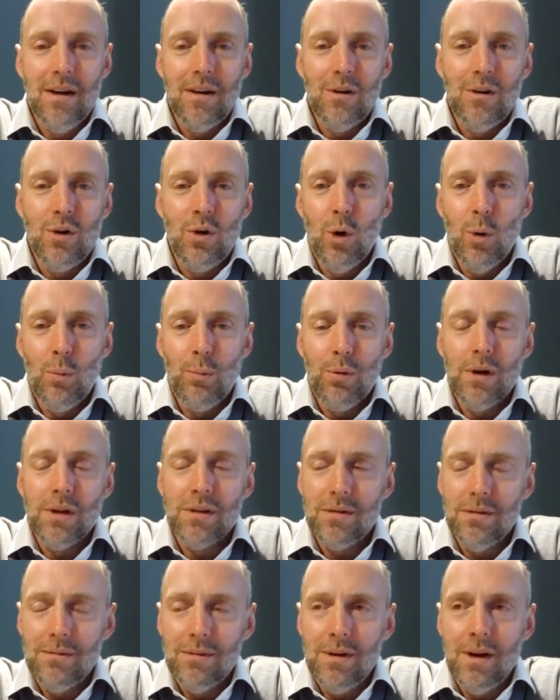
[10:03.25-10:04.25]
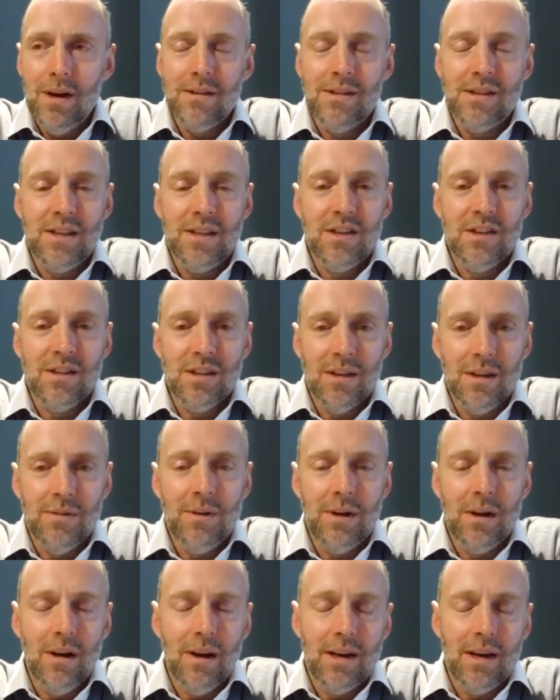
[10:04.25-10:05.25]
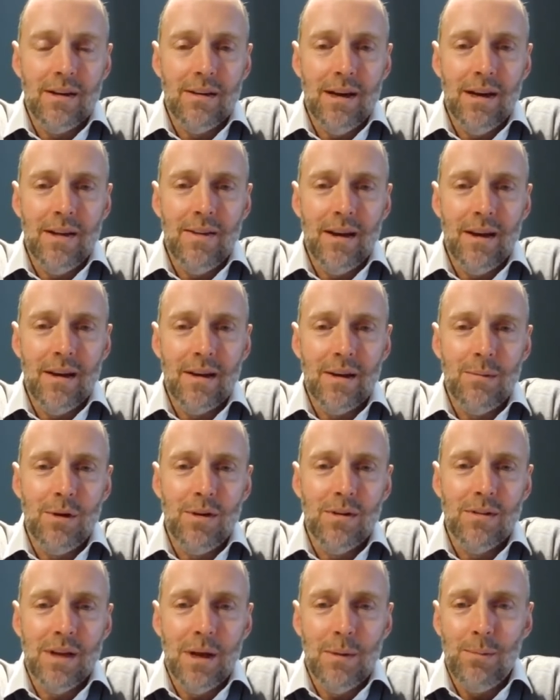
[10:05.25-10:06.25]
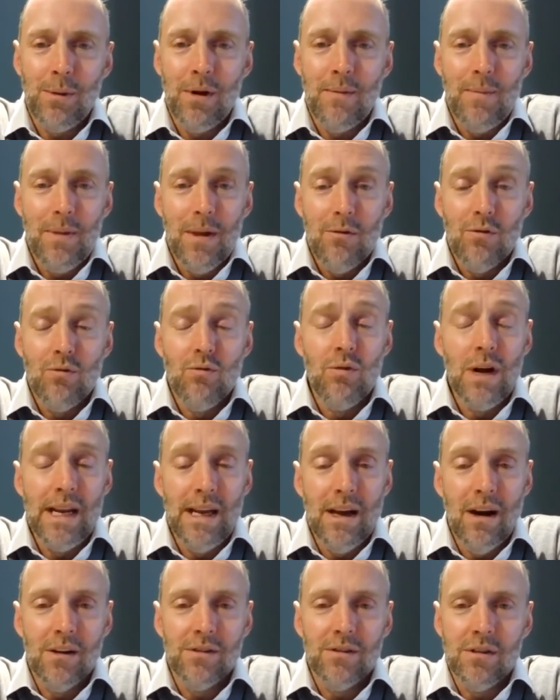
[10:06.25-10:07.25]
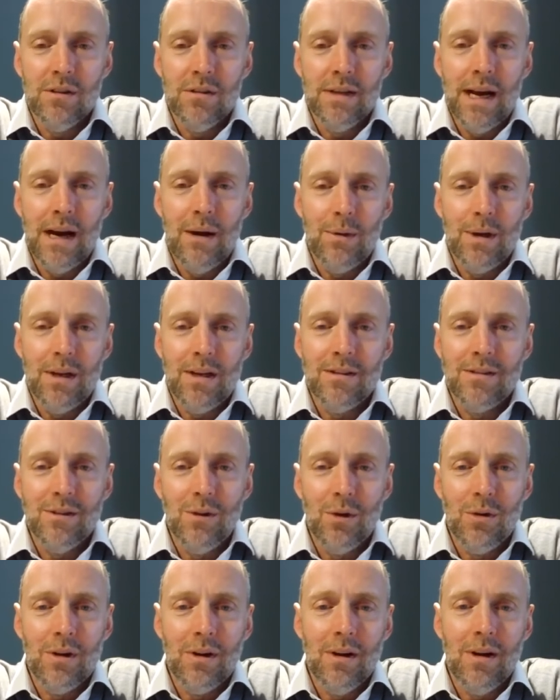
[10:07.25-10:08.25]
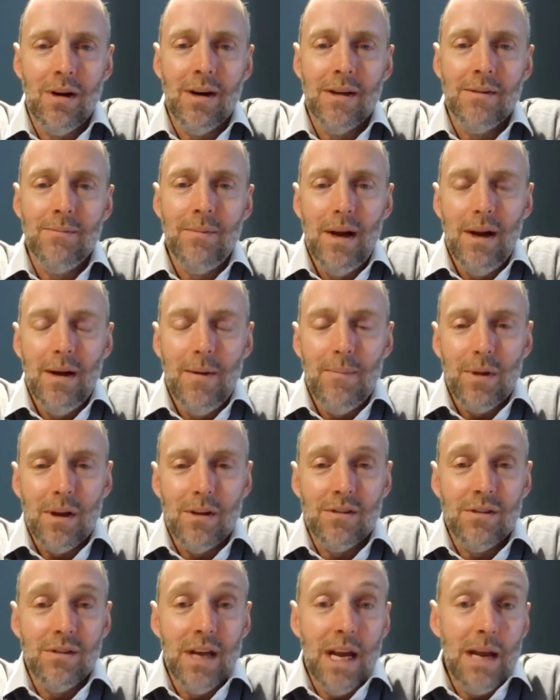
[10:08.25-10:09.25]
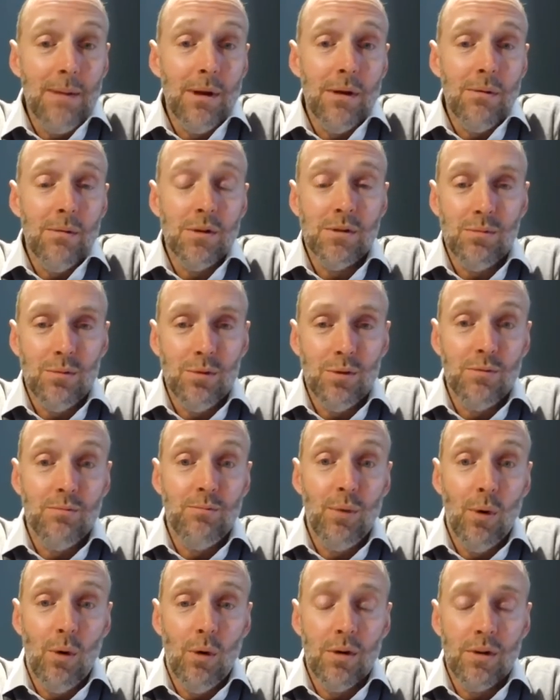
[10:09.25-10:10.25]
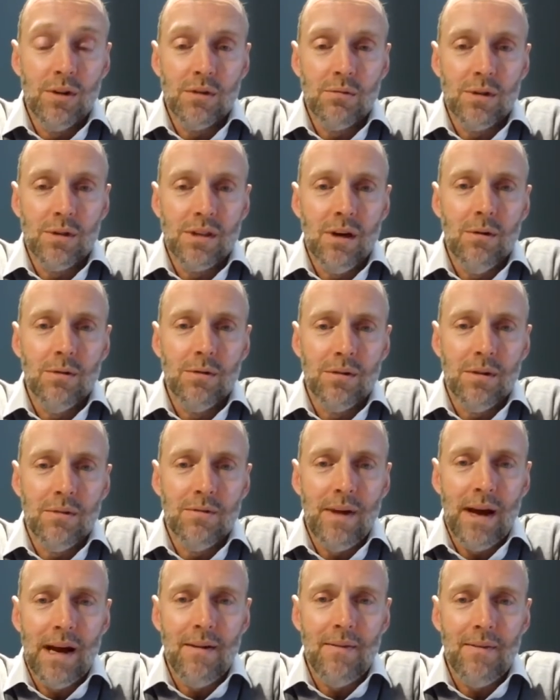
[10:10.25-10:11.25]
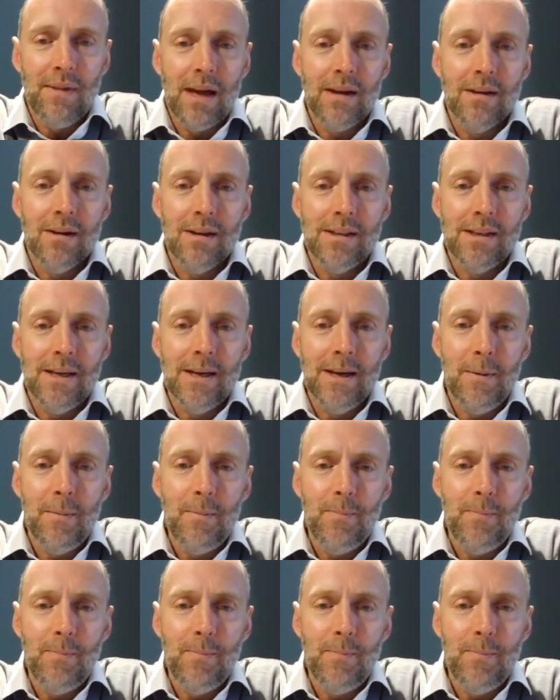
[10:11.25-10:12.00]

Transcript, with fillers: corporate uh, citizen, if you like, in their community. But really hard to do that when it's not online. And so Neighbourly was was born as a result of that that idea.